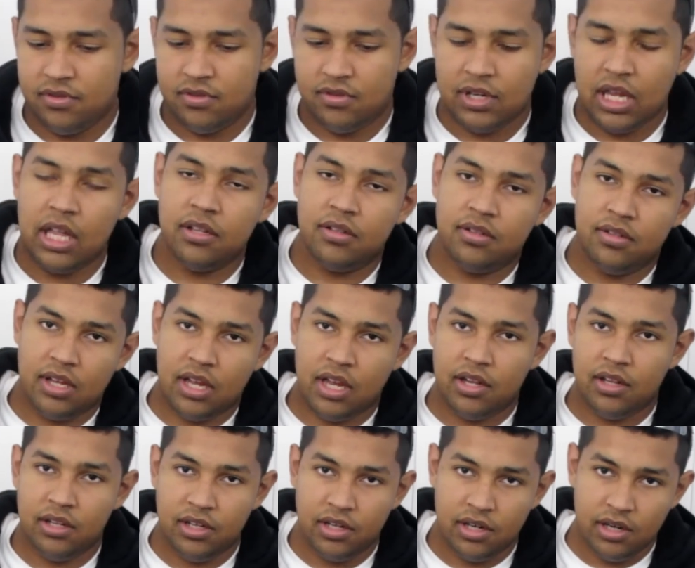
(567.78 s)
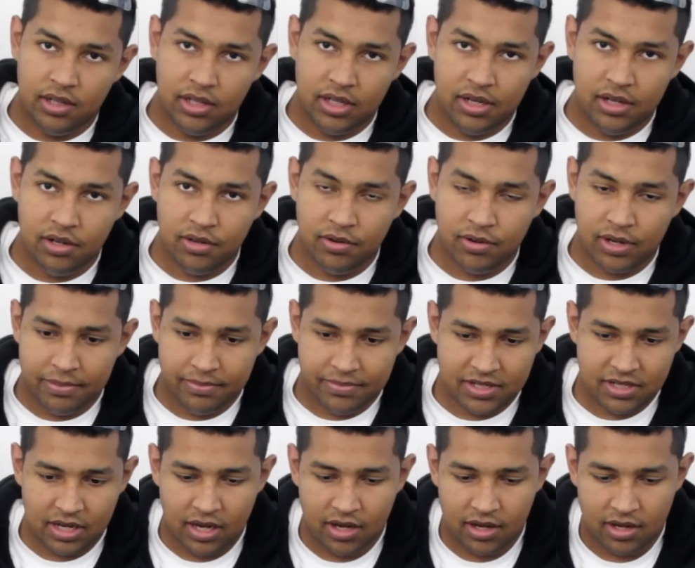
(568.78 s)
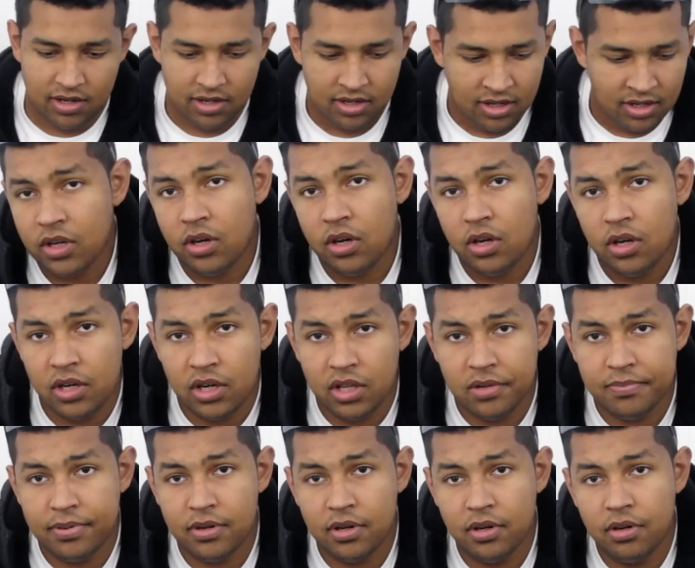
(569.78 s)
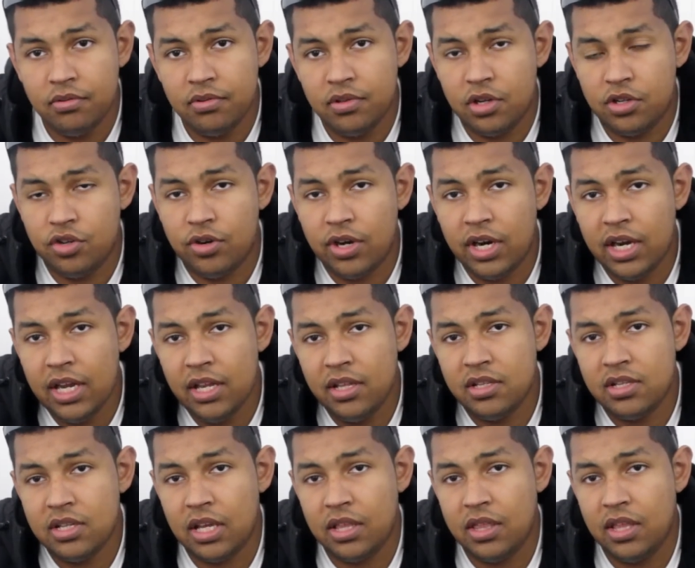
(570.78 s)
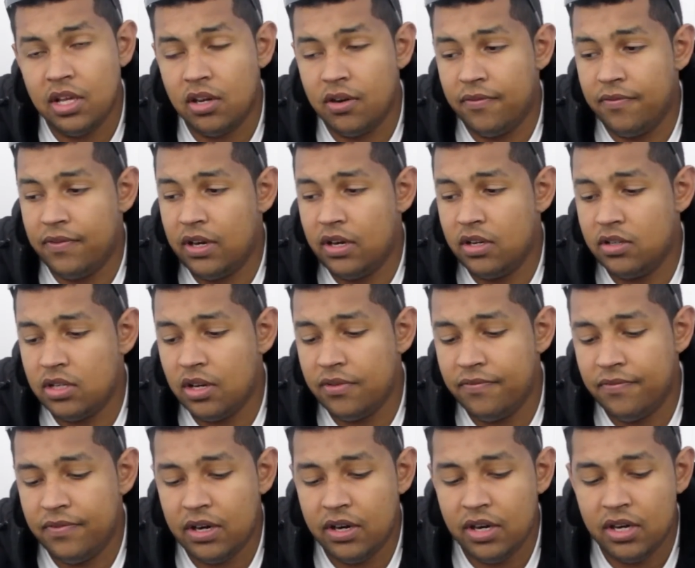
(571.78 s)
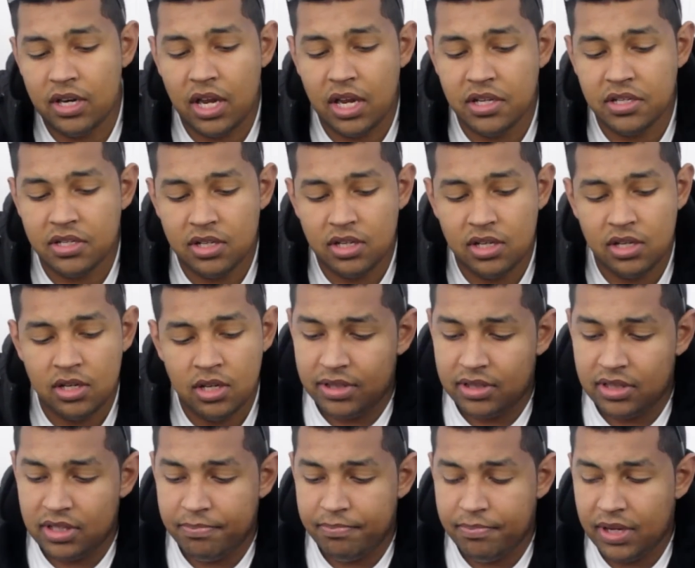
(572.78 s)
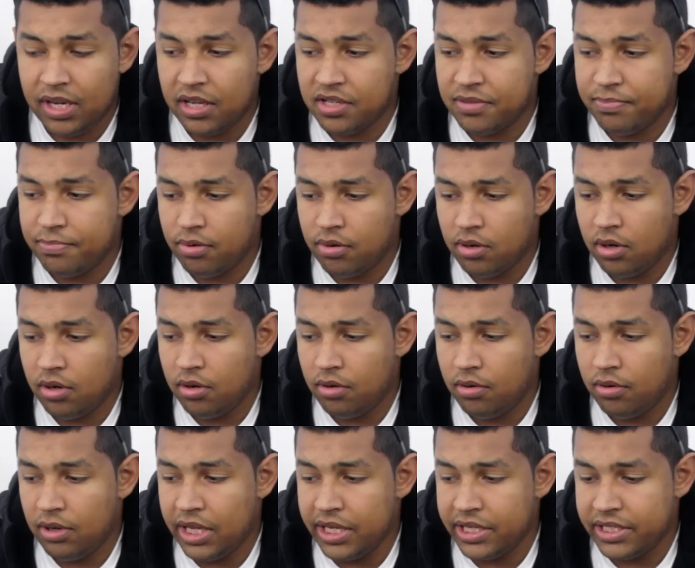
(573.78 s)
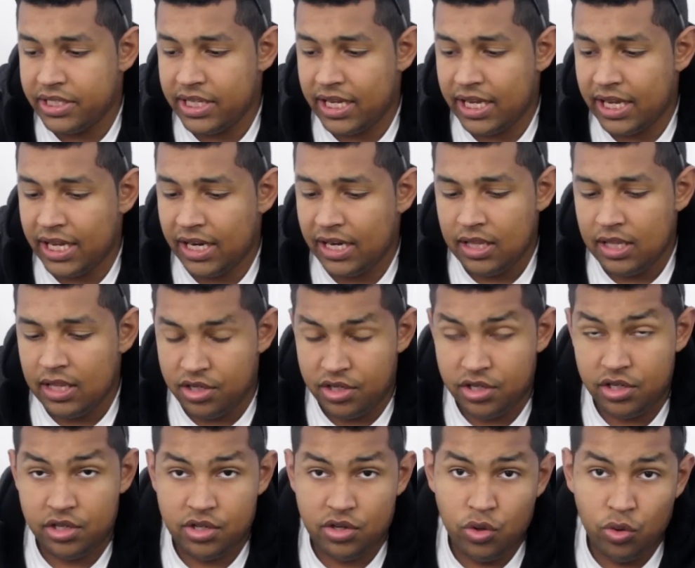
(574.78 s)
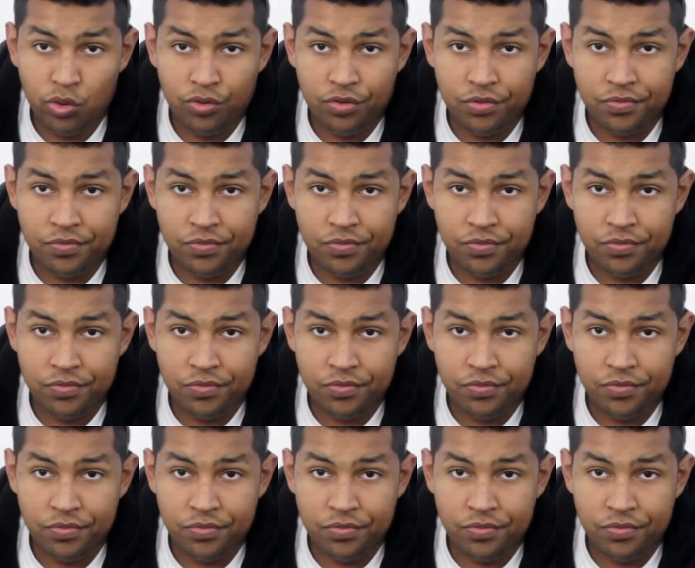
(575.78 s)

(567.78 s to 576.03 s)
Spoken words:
Not literally, you know what I'm saying. Another pro, the trades, I think are done very nicely. But the biggest pro is that it's just cool.